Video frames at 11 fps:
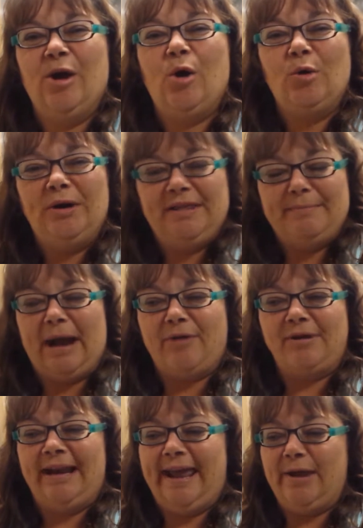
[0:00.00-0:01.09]
um, only the
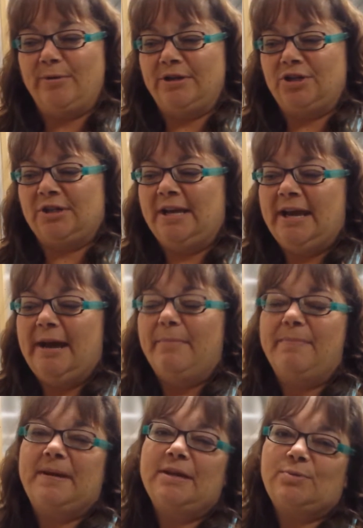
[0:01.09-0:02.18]
Maori language.
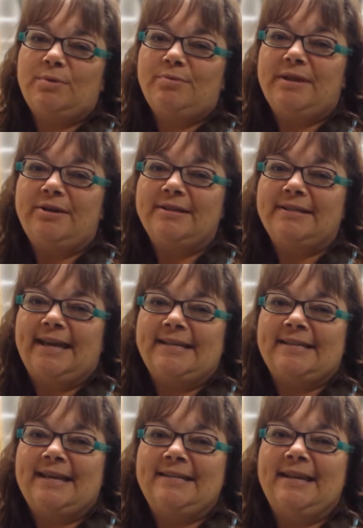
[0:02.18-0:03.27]
But because we were there as
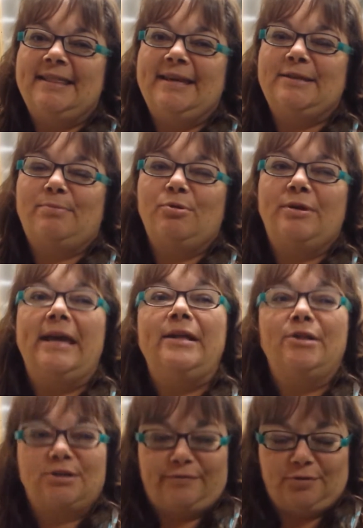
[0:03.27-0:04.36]
guests that day, they spoke
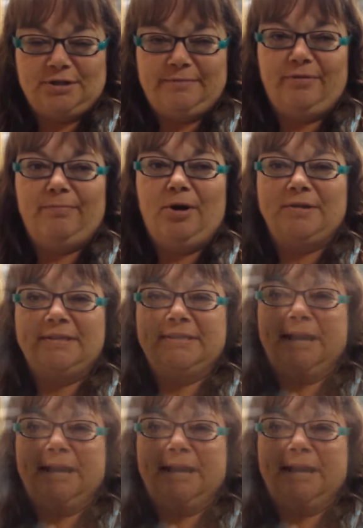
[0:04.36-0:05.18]
English for us for part of the